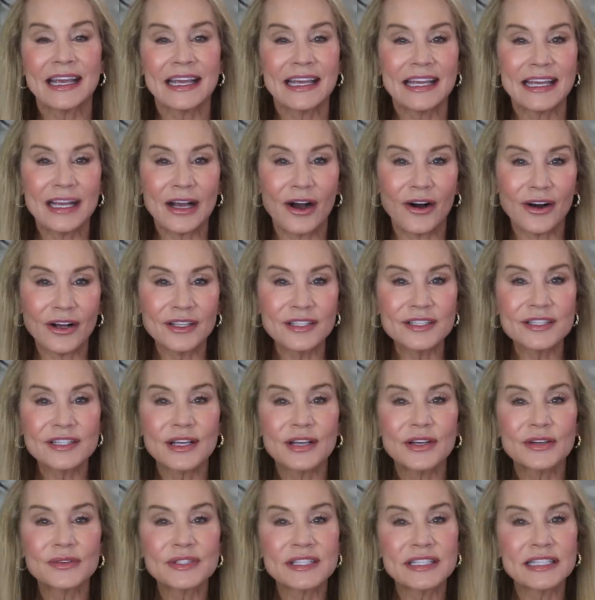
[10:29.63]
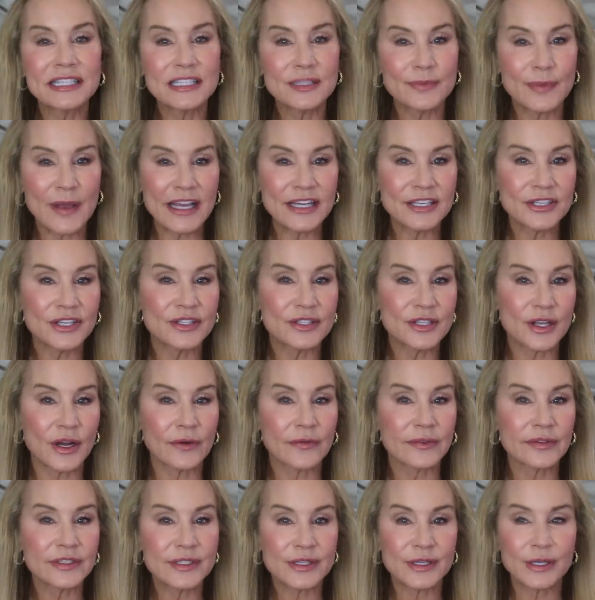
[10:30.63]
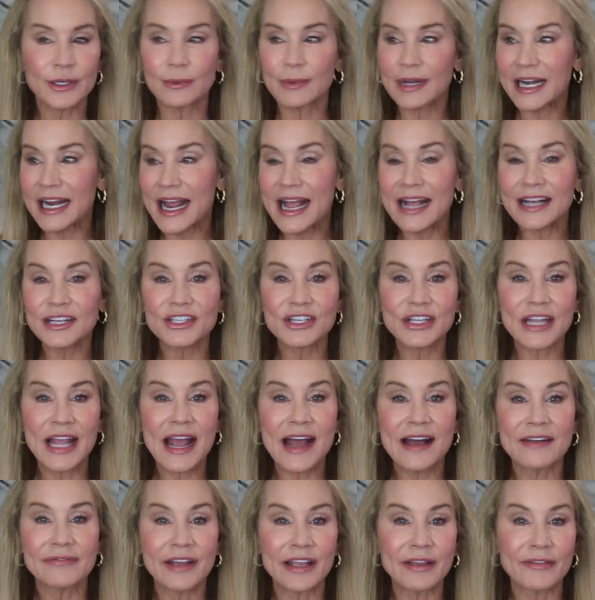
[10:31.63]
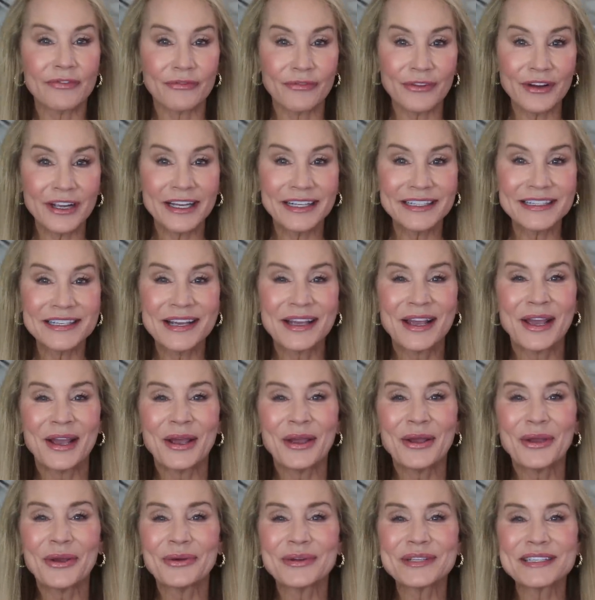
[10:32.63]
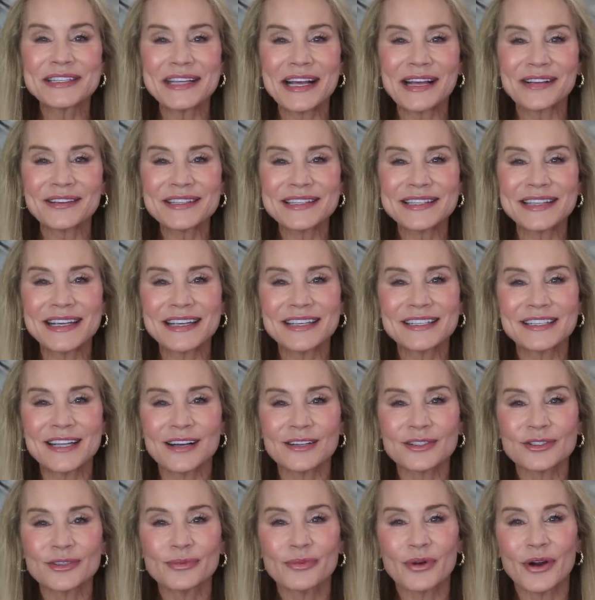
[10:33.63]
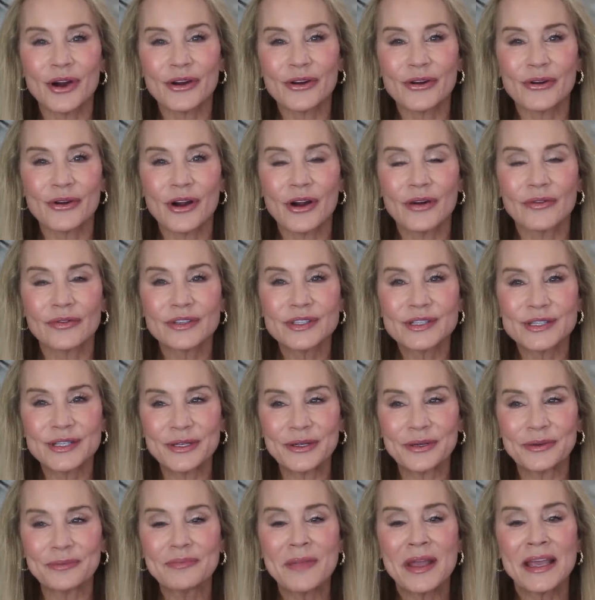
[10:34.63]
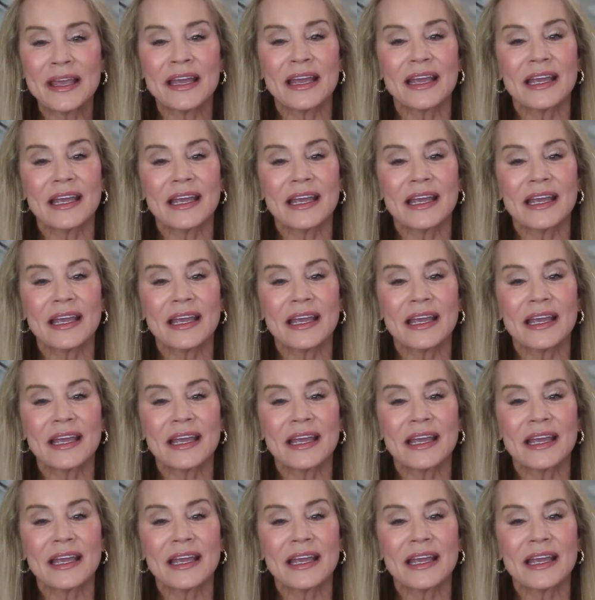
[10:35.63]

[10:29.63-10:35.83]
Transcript: He also sees patients over Zoom, and I actually have a friend who is now seeing Doctor Parker over Zoom.